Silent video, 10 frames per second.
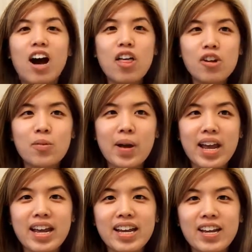Other
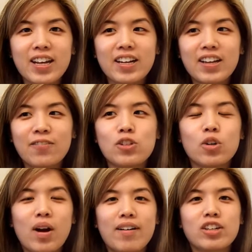way, if you
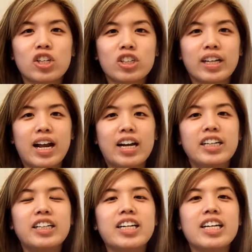don't have a curling
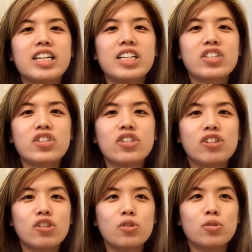iron, is to
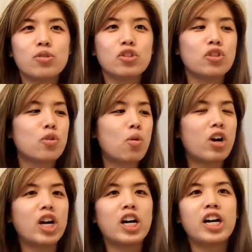use
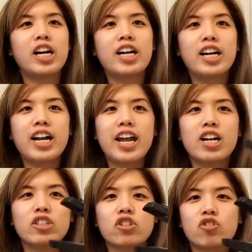your
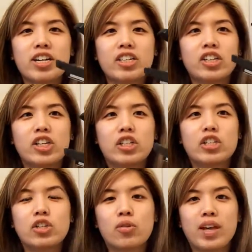hair straightener.
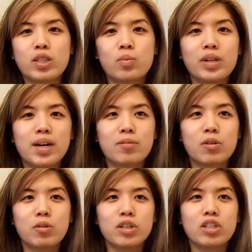So that's what I'm
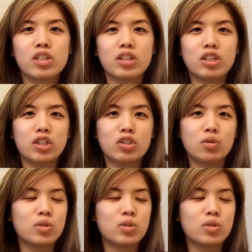going to do